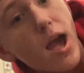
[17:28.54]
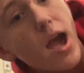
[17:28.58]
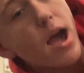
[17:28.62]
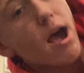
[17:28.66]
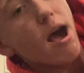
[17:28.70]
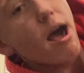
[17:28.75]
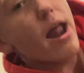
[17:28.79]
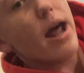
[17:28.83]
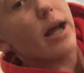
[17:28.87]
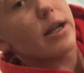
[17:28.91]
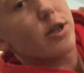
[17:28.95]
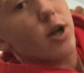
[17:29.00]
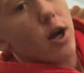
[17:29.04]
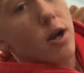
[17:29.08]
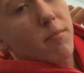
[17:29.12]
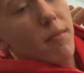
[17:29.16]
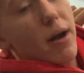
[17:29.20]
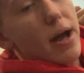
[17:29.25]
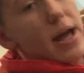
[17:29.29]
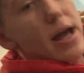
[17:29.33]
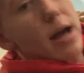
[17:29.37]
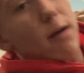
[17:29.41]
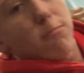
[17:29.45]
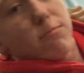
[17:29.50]
And I turn my
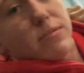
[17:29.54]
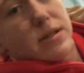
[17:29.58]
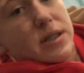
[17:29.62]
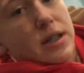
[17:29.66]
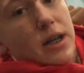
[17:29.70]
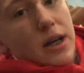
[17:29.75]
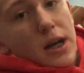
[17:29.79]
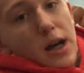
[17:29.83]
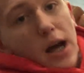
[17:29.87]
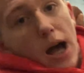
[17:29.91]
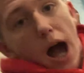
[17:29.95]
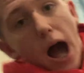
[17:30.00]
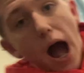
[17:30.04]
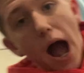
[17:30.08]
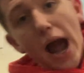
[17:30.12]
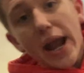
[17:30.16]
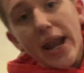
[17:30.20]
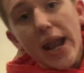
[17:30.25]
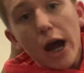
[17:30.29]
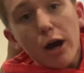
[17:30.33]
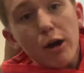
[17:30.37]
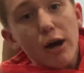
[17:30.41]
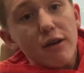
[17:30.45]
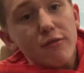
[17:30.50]
hips. I
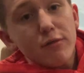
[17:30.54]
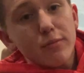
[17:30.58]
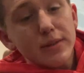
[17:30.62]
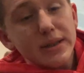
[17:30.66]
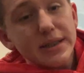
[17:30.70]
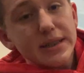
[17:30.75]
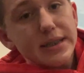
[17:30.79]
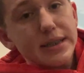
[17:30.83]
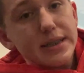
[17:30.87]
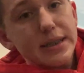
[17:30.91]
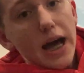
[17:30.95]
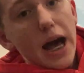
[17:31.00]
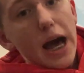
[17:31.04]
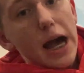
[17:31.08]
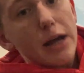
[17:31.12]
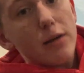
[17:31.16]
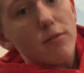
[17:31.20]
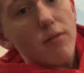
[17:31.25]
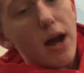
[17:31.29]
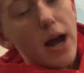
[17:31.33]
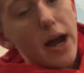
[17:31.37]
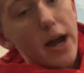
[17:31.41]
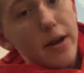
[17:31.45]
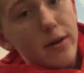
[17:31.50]
now have him in side
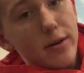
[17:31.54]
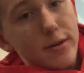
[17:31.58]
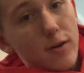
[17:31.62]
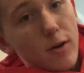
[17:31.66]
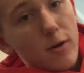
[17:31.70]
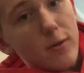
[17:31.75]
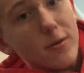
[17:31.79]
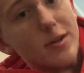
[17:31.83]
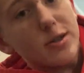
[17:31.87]
ride or a